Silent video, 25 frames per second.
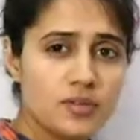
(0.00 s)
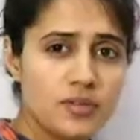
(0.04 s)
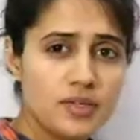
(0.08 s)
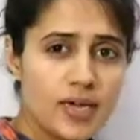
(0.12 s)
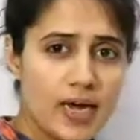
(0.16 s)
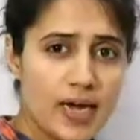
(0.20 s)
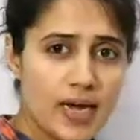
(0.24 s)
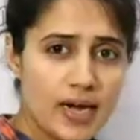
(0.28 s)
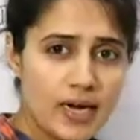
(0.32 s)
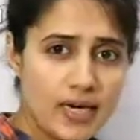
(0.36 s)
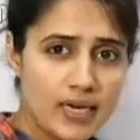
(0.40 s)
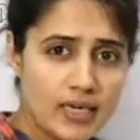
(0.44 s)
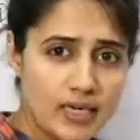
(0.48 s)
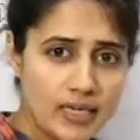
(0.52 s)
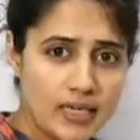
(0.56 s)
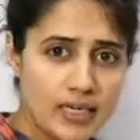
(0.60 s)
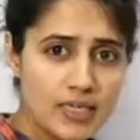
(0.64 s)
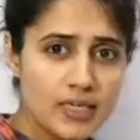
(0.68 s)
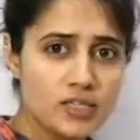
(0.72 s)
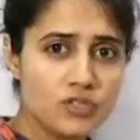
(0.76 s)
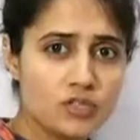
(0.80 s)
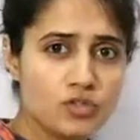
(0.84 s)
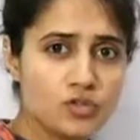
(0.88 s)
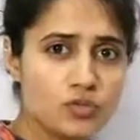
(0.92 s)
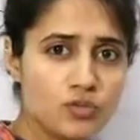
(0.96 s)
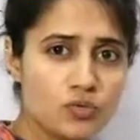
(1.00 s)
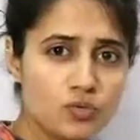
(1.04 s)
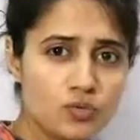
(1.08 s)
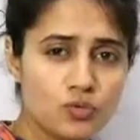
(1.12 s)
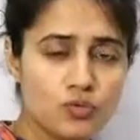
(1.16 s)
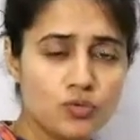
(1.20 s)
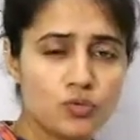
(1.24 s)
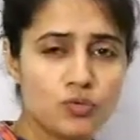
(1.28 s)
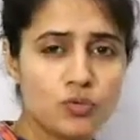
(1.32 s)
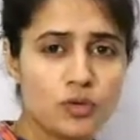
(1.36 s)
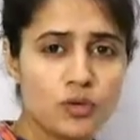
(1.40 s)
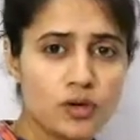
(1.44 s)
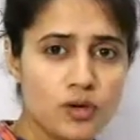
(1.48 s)
guarantees you
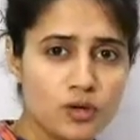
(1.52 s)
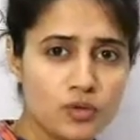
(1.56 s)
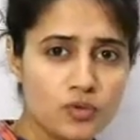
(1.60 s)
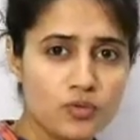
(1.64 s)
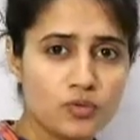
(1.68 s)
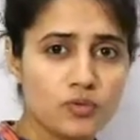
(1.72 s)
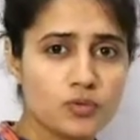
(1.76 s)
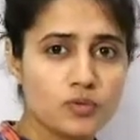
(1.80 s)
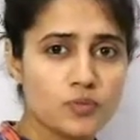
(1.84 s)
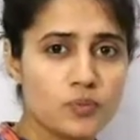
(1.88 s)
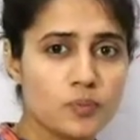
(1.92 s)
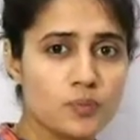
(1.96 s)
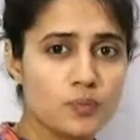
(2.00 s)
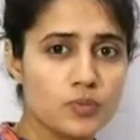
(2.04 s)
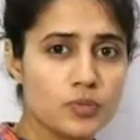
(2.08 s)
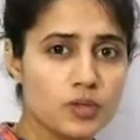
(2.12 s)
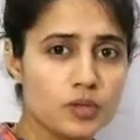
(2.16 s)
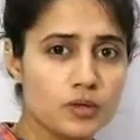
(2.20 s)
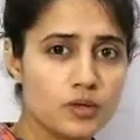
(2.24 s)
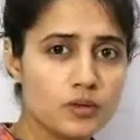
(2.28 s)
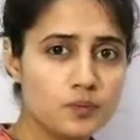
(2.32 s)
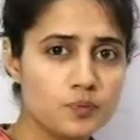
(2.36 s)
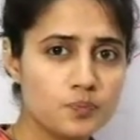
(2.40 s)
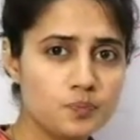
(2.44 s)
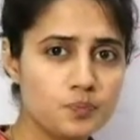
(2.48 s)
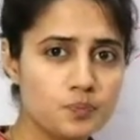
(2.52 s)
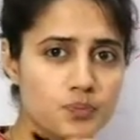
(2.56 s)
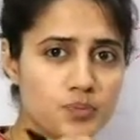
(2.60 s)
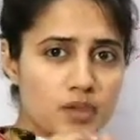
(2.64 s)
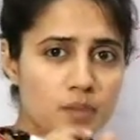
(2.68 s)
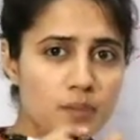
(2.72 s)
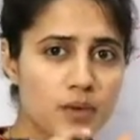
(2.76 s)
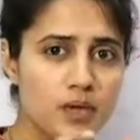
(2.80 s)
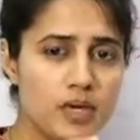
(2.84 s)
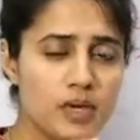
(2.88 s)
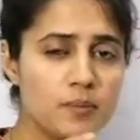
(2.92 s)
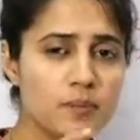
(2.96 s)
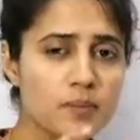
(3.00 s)
to give the
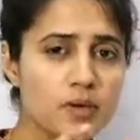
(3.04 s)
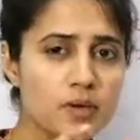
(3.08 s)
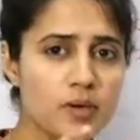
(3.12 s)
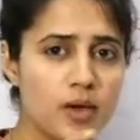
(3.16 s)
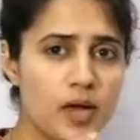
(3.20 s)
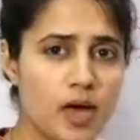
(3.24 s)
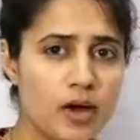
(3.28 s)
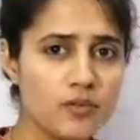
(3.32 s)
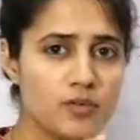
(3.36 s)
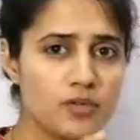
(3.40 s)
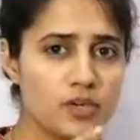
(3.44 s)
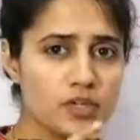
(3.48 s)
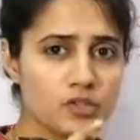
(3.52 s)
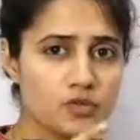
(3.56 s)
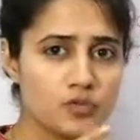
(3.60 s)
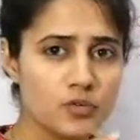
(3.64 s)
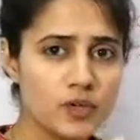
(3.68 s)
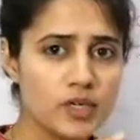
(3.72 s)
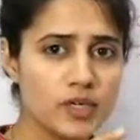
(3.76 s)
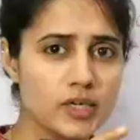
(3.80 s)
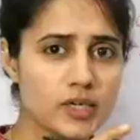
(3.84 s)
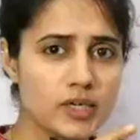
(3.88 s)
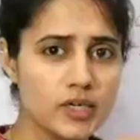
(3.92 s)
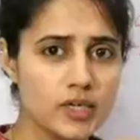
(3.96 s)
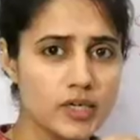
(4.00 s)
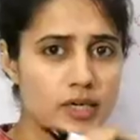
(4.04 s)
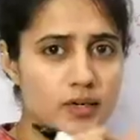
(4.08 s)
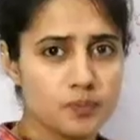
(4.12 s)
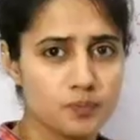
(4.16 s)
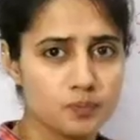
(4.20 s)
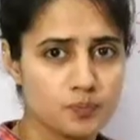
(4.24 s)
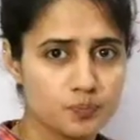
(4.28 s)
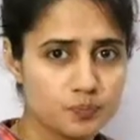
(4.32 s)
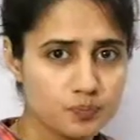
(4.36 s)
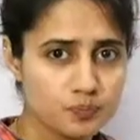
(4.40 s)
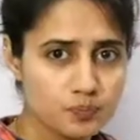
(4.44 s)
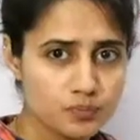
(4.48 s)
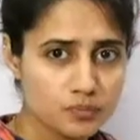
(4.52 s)
minimal average waiting time.
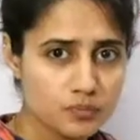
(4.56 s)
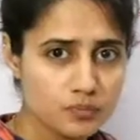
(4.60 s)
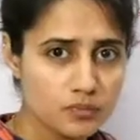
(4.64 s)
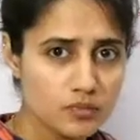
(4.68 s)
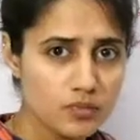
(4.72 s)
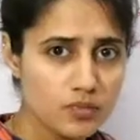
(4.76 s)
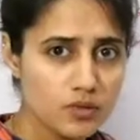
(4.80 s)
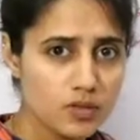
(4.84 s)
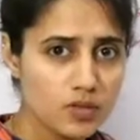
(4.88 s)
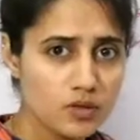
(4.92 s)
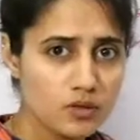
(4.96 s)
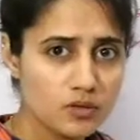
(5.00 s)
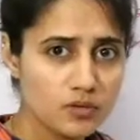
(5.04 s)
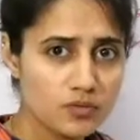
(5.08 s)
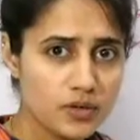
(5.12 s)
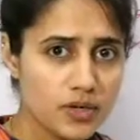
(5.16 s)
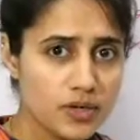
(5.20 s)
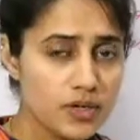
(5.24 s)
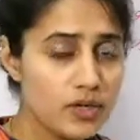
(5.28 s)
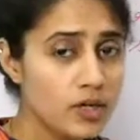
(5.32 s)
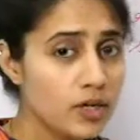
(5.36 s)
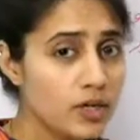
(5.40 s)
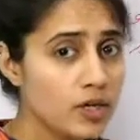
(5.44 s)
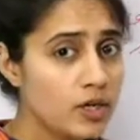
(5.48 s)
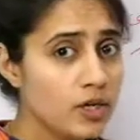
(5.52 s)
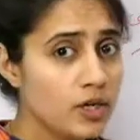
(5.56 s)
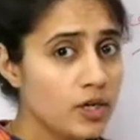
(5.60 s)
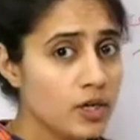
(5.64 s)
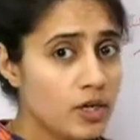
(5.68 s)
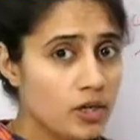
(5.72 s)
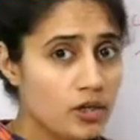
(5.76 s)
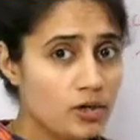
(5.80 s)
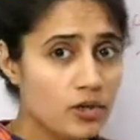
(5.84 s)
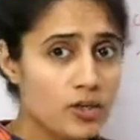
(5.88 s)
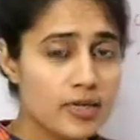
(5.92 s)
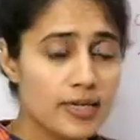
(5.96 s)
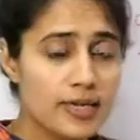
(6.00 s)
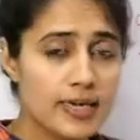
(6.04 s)
Fine.
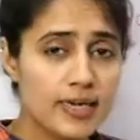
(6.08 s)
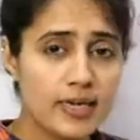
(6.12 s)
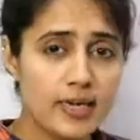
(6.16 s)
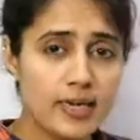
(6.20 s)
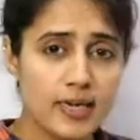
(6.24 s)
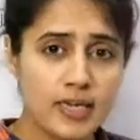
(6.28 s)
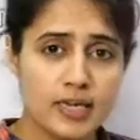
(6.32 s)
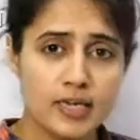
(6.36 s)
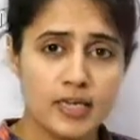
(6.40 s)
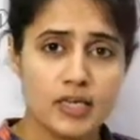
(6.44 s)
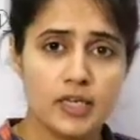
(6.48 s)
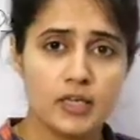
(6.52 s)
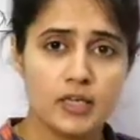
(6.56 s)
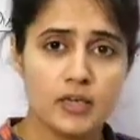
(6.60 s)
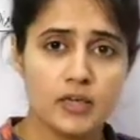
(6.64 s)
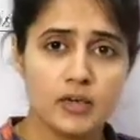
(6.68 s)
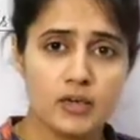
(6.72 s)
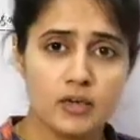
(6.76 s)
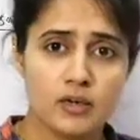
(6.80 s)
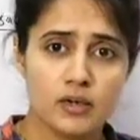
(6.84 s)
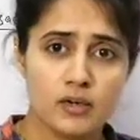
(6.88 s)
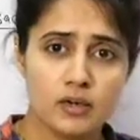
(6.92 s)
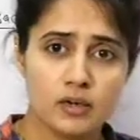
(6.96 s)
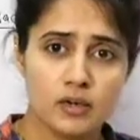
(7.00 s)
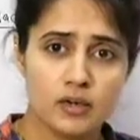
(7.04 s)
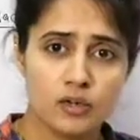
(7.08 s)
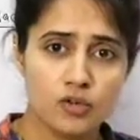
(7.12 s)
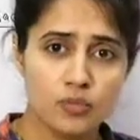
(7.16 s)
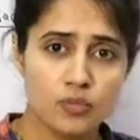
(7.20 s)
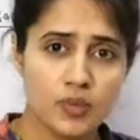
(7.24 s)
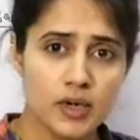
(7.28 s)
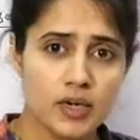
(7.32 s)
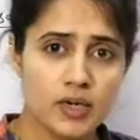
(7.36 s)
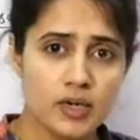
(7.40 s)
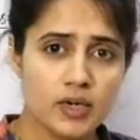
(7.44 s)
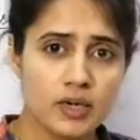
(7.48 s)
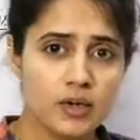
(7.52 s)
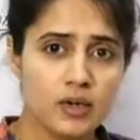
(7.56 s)
You will take any
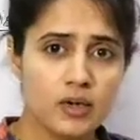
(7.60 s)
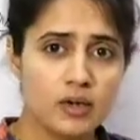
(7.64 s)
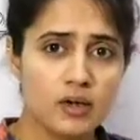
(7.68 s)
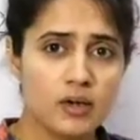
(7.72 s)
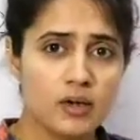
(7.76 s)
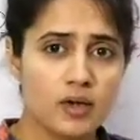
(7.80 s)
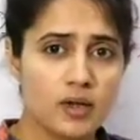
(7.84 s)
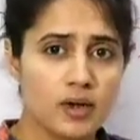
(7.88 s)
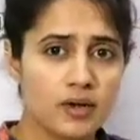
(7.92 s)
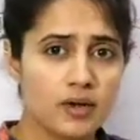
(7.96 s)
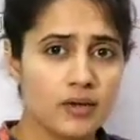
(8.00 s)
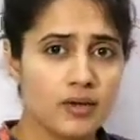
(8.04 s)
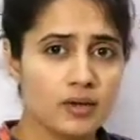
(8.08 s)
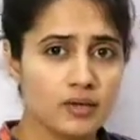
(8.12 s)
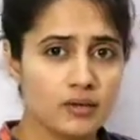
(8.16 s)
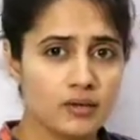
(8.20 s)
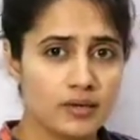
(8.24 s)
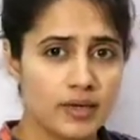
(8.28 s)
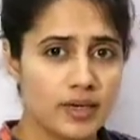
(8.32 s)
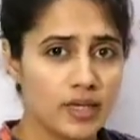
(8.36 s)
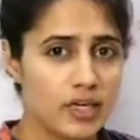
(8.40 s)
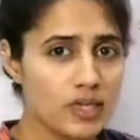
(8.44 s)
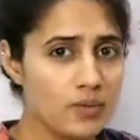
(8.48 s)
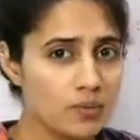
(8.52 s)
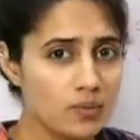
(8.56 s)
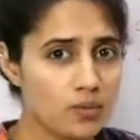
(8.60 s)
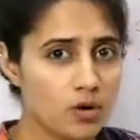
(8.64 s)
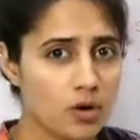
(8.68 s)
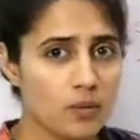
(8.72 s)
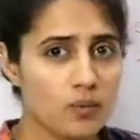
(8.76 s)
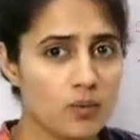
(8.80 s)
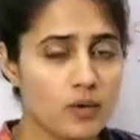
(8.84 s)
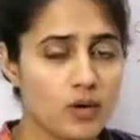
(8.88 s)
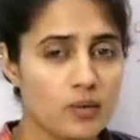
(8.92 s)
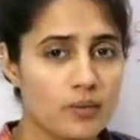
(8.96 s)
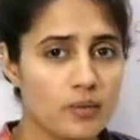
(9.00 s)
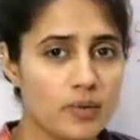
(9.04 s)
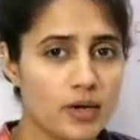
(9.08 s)
numerical and any
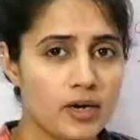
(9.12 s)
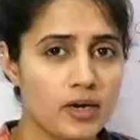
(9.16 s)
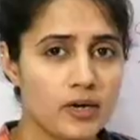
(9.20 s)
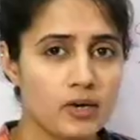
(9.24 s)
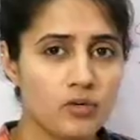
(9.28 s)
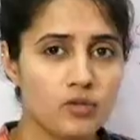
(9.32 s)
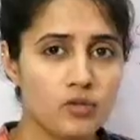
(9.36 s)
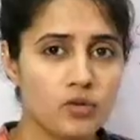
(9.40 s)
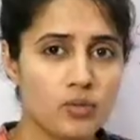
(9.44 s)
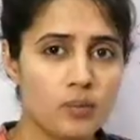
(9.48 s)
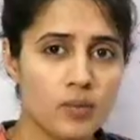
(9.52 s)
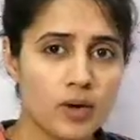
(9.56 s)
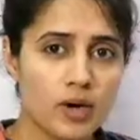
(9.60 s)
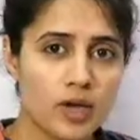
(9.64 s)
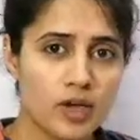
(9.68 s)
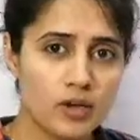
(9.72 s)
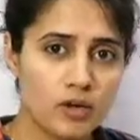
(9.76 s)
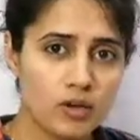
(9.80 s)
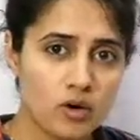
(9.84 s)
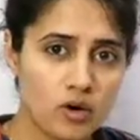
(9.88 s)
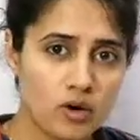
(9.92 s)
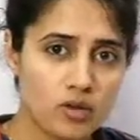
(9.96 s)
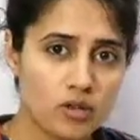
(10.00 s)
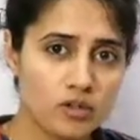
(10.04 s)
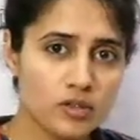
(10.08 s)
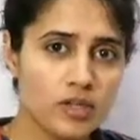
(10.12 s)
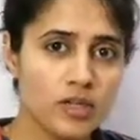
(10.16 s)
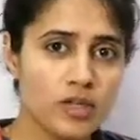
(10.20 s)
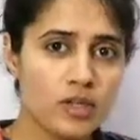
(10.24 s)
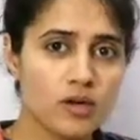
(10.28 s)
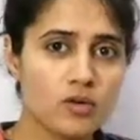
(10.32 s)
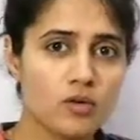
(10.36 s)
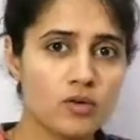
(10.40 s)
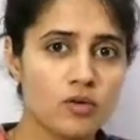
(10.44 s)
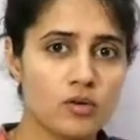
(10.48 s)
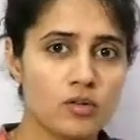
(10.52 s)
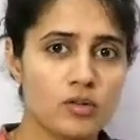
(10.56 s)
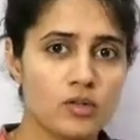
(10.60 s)
problem and you apply all the
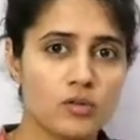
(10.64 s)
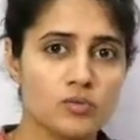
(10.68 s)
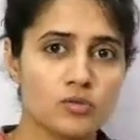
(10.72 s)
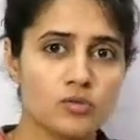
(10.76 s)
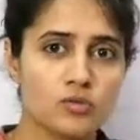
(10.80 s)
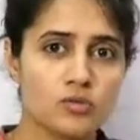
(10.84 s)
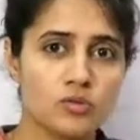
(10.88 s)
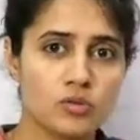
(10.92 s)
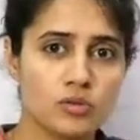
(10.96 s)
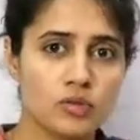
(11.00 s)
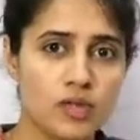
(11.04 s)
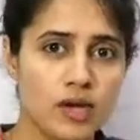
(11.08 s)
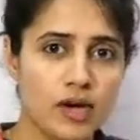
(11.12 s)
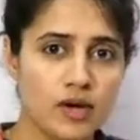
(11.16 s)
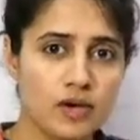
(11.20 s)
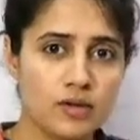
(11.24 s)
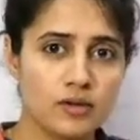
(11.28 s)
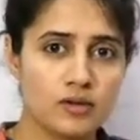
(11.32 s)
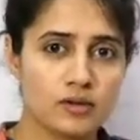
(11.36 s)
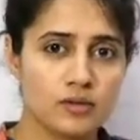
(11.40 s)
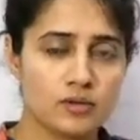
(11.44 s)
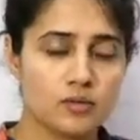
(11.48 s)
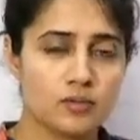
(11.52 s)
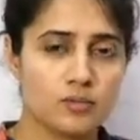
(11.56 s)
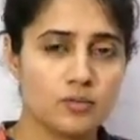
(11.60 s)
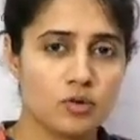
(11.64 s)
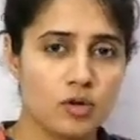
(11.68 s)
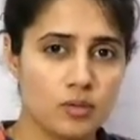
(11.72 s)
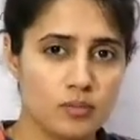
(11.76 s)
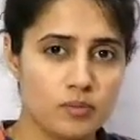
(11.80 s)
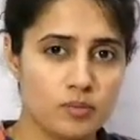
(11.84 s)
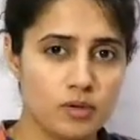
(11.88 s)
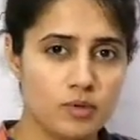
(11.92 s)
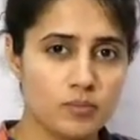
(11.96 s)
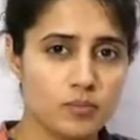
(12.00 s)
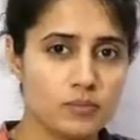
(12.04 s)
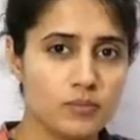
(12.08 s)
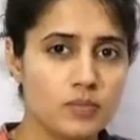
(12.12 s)
algorithms on that
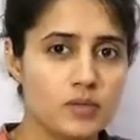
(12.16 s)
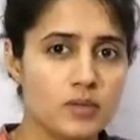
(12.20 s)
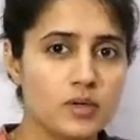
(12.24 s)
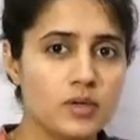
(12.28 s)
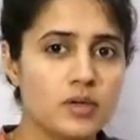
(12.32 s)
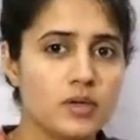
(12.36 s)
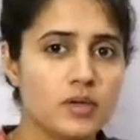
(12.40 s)
problem.